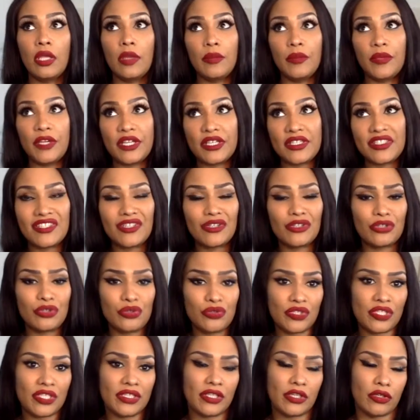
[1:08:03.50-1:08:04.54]
because they're
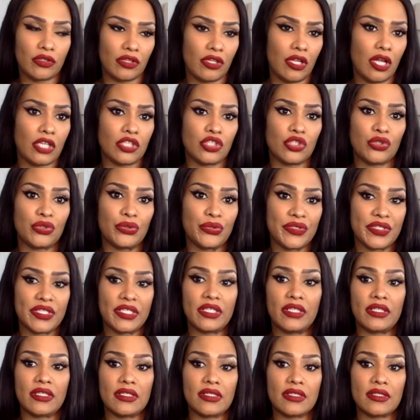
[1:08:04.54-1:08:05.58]
using their logical
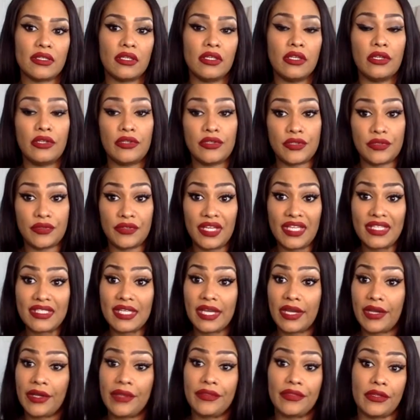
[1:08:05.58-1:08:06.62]
sense. So that's
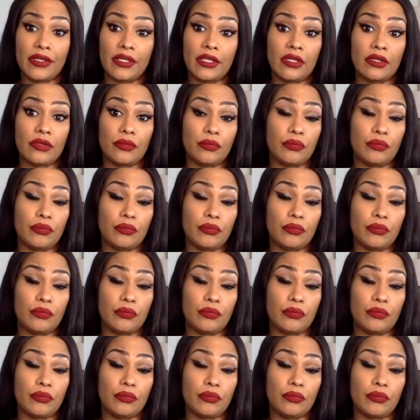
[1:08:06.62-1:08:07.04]
how I think.